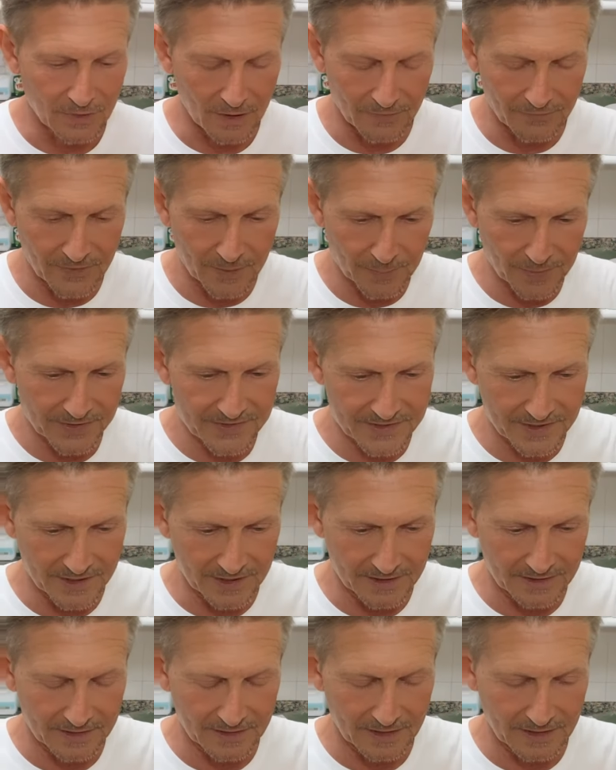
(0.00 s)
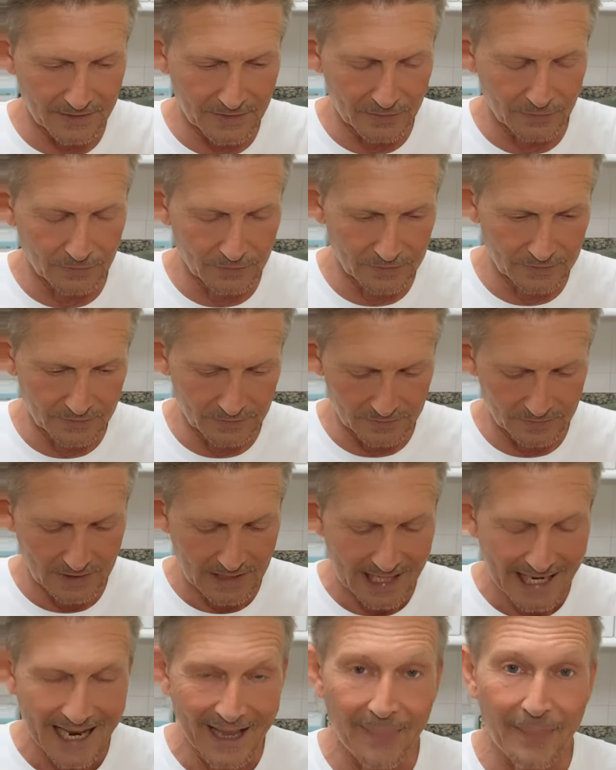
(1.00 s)
of the butter, the oil
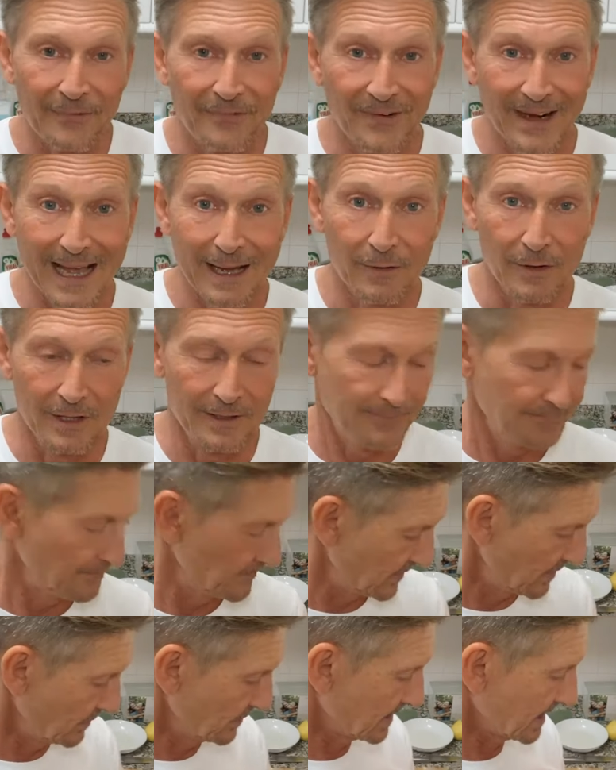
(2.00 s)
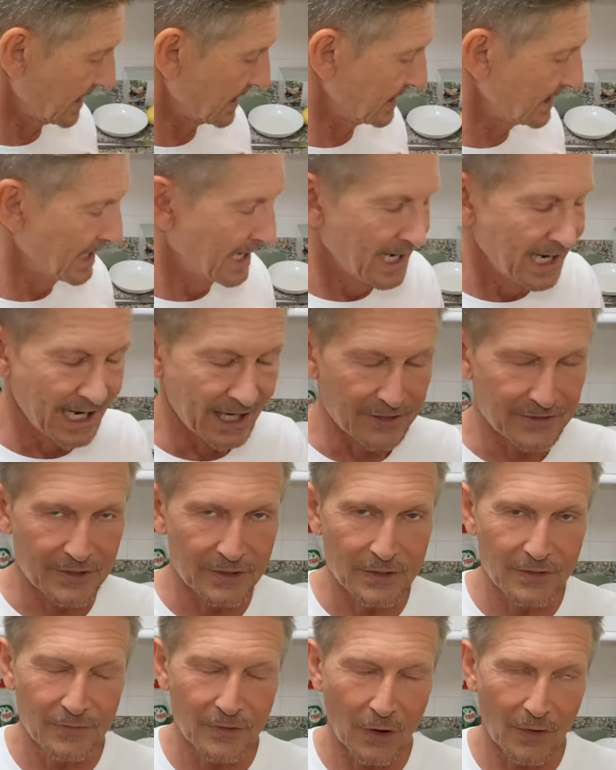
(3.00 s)
and the flour, okay? And so
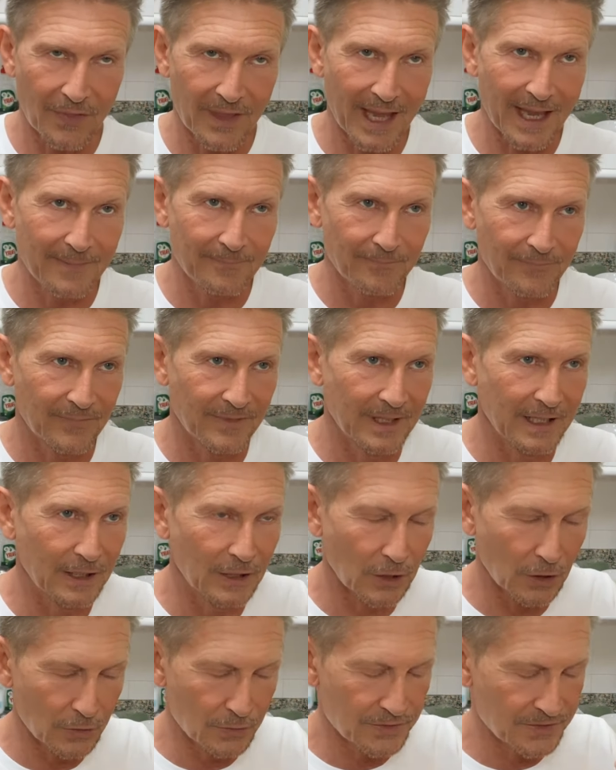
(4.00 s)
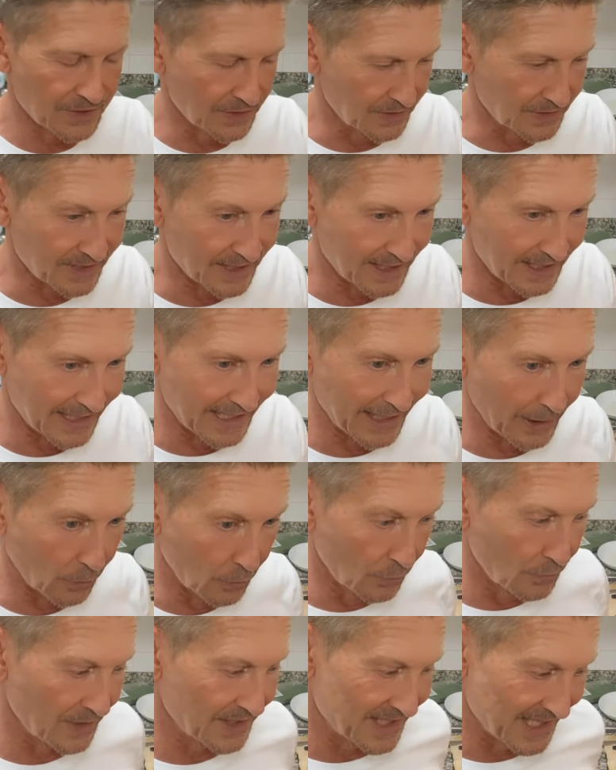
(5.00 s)
you've got that gluten
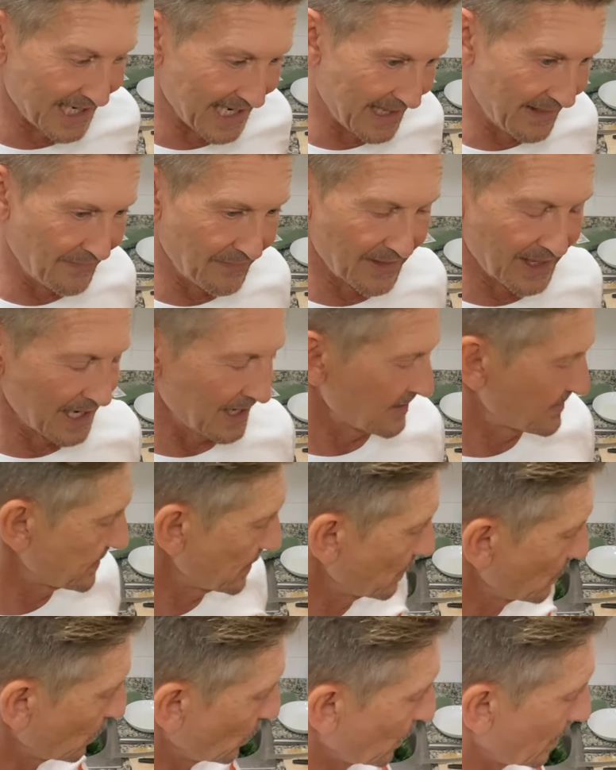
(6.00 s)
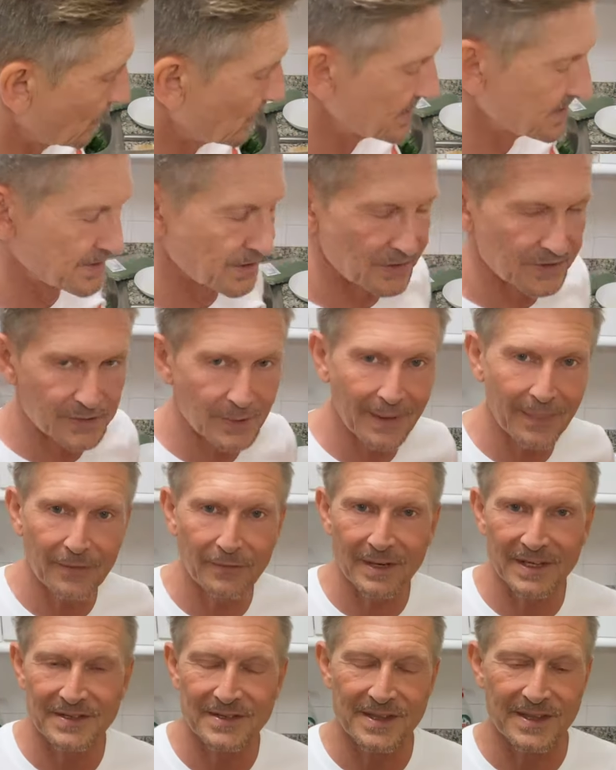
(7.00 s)
already in there. So when we start to add the
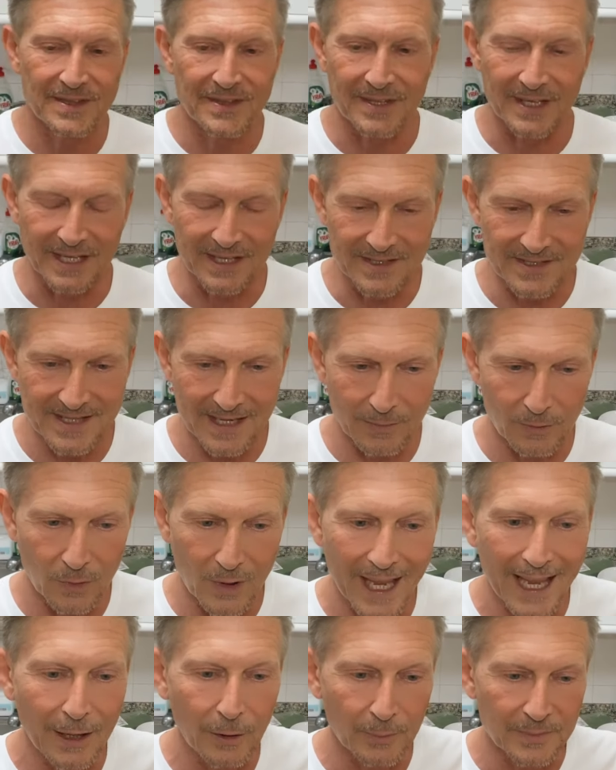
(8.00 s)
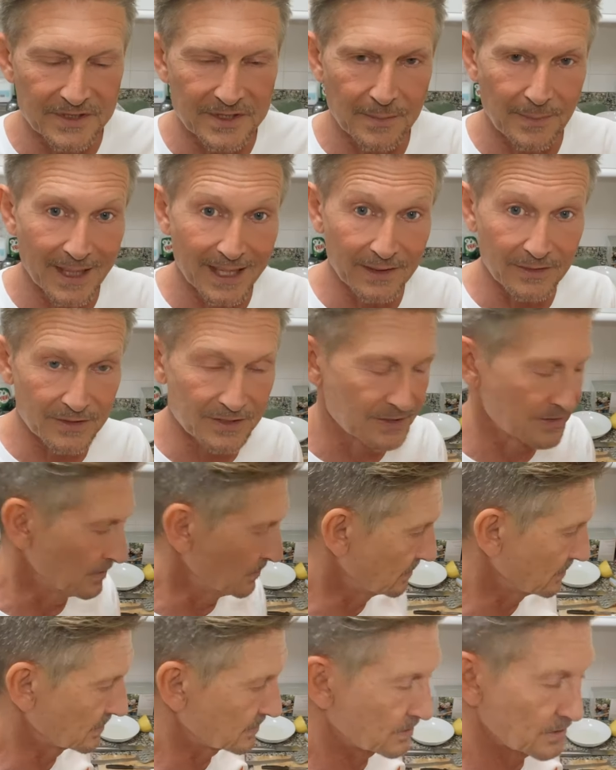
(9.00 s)
rest of the things, that will help to make the
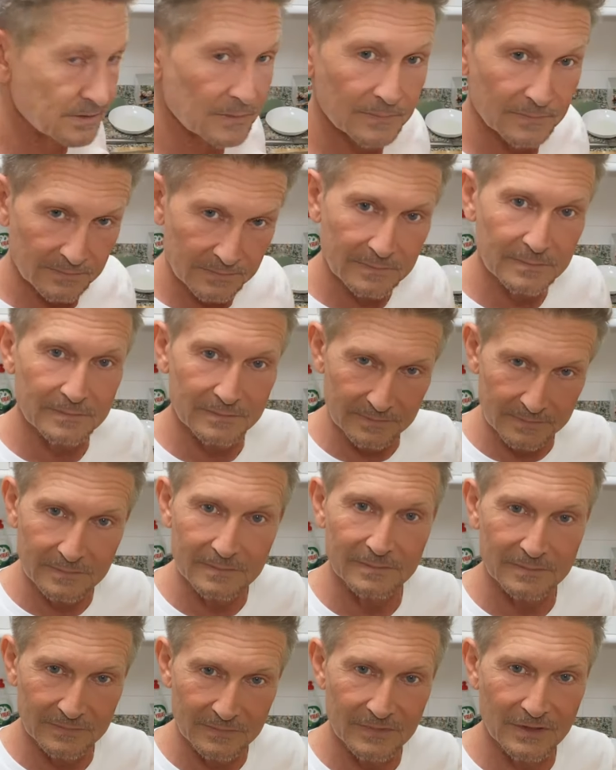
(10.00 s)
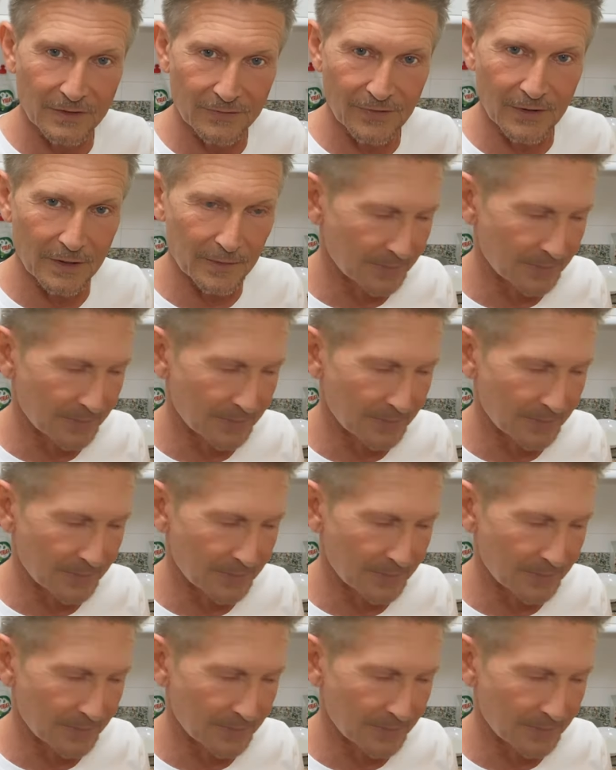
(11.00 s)
sauce. Do you follow